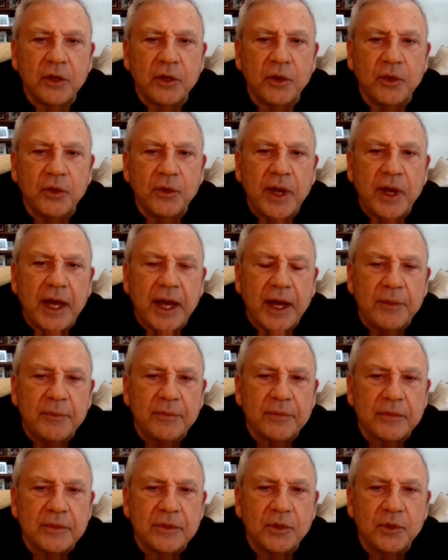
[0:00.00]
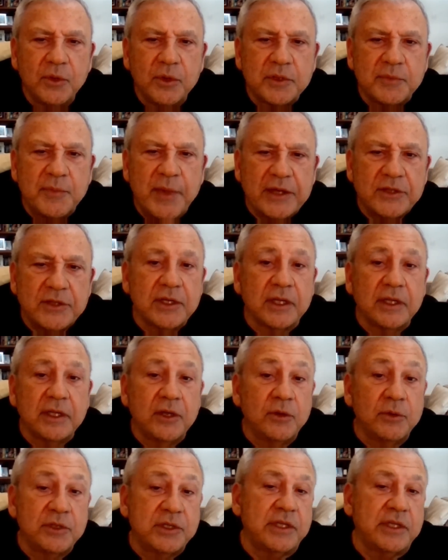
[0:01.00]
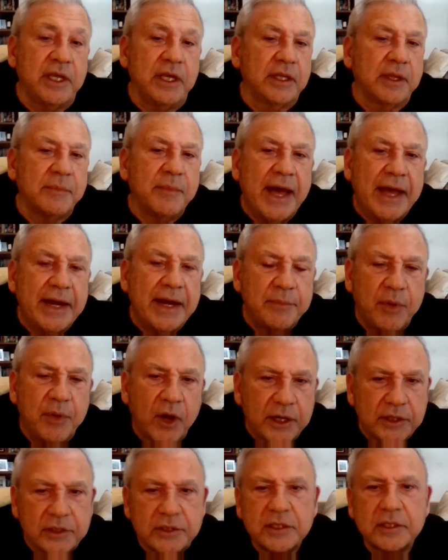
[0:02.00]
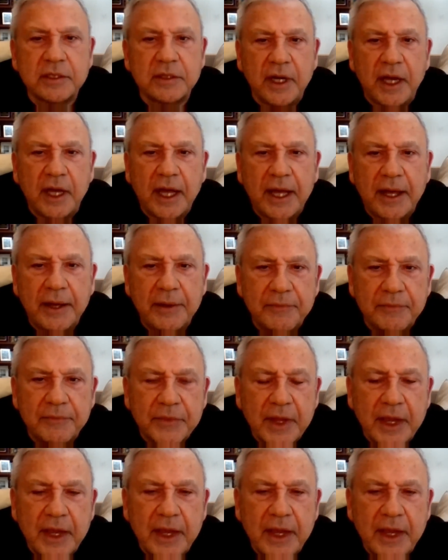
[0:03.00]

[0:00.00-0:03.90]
who um, who was basically who was stealing body parts um,